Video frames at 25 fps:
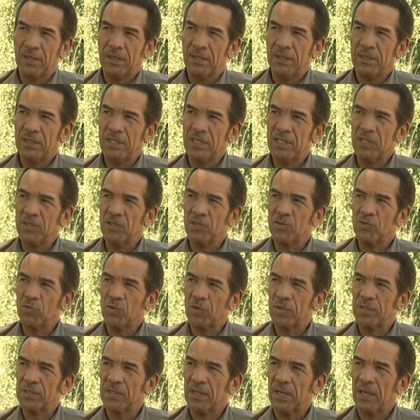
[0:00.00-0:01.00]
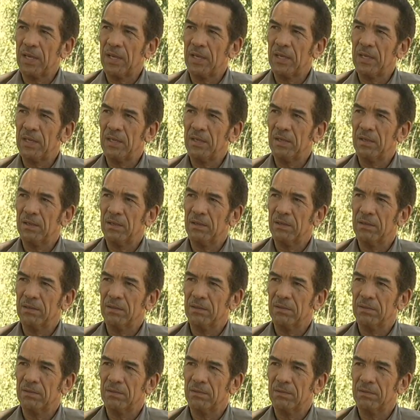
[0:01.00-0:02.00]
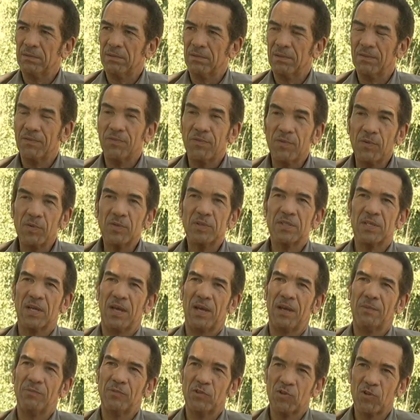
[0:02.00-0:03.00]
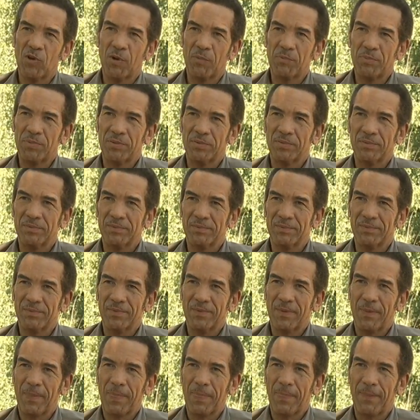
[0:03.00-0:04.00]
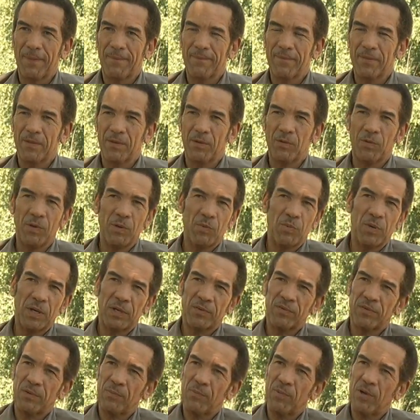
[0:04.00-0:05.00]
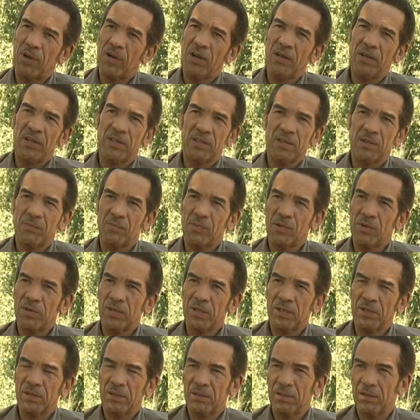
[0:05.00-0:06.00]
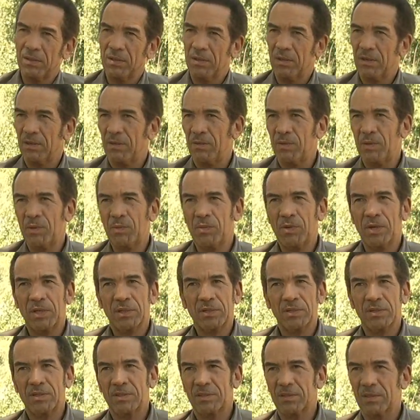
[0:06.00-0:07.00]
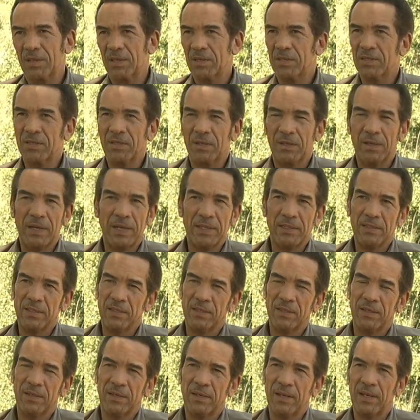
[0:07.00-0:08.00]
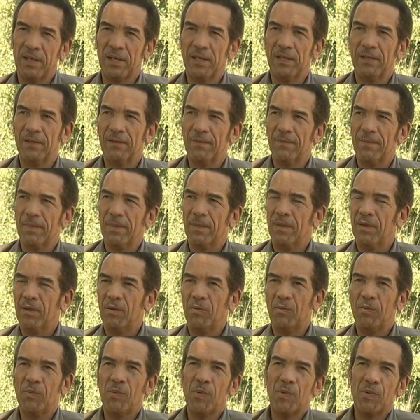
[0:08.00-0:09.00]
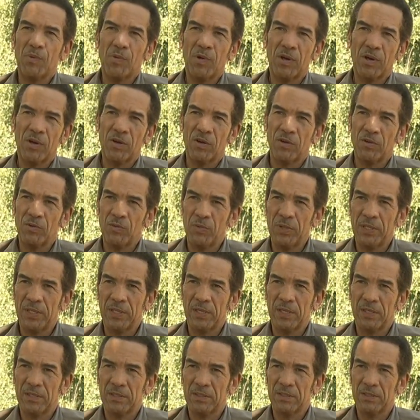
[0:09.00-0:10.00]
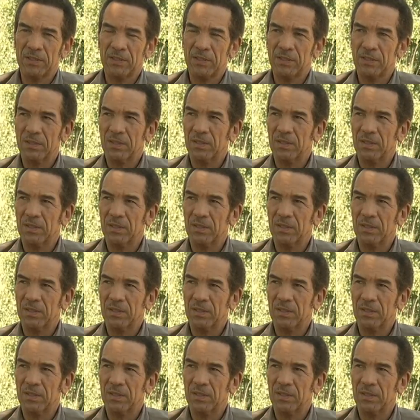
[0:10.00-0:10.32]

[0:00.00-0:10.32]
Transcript: teachers was a full-time job. We worked from early in the morning, we worked until late in the day. We would work on weekends.